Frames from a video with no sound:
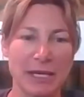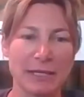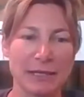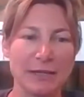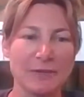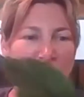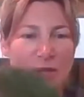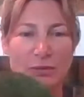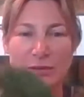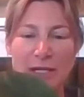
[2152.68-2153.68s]
big leaves,
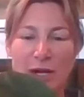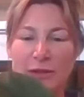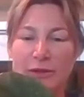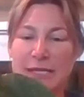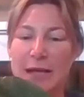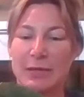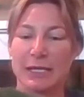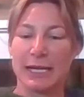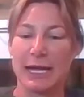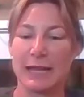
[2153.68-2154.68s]
you don't need all those. I'm
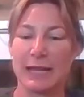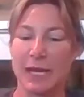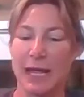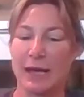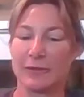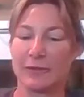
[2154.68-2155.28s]
going to cut them in